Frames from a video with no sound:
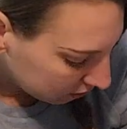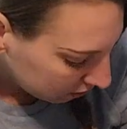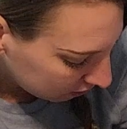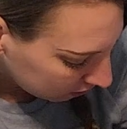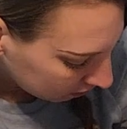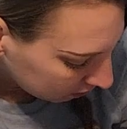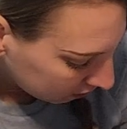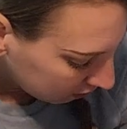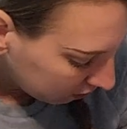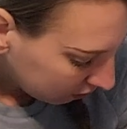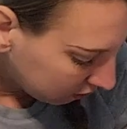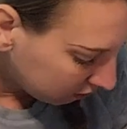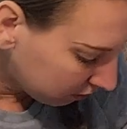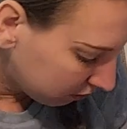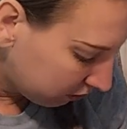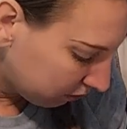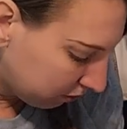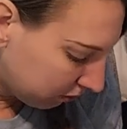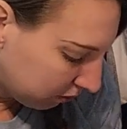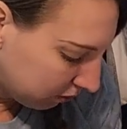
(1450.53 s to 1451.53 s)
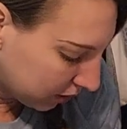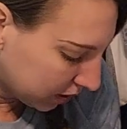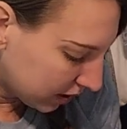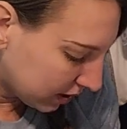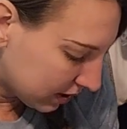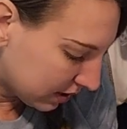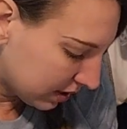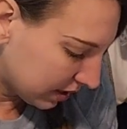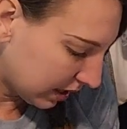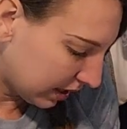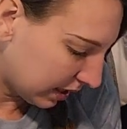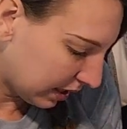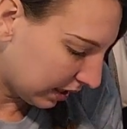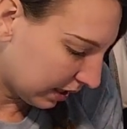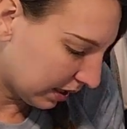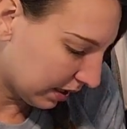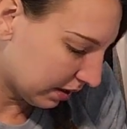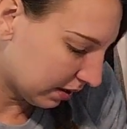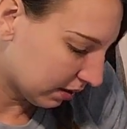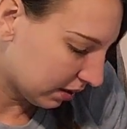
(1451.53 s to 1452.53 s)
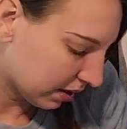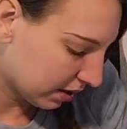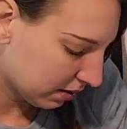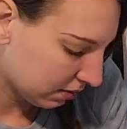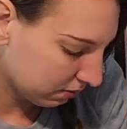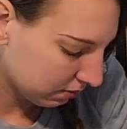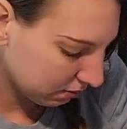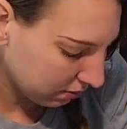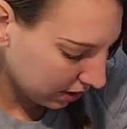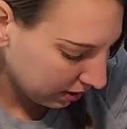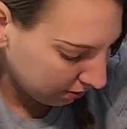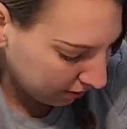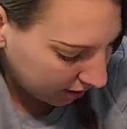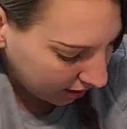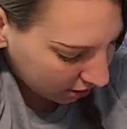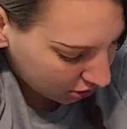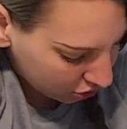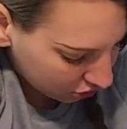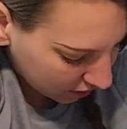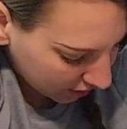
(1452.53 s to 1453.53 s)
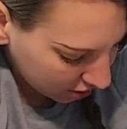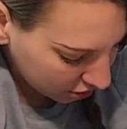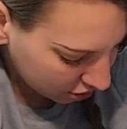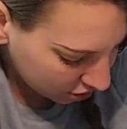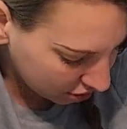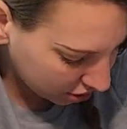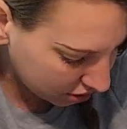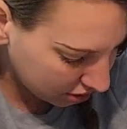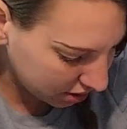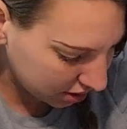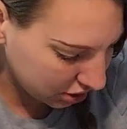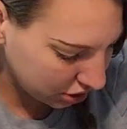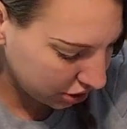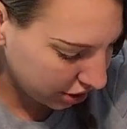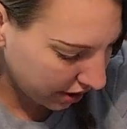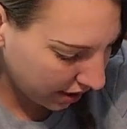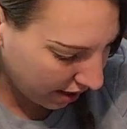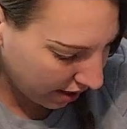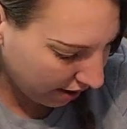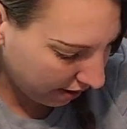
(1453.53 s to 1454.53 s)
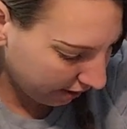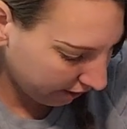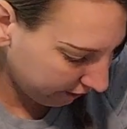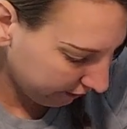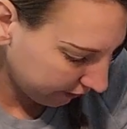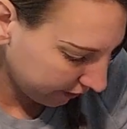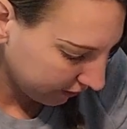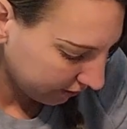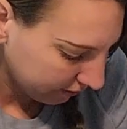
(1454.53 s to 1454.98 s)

Let's see. How many treasures does she have?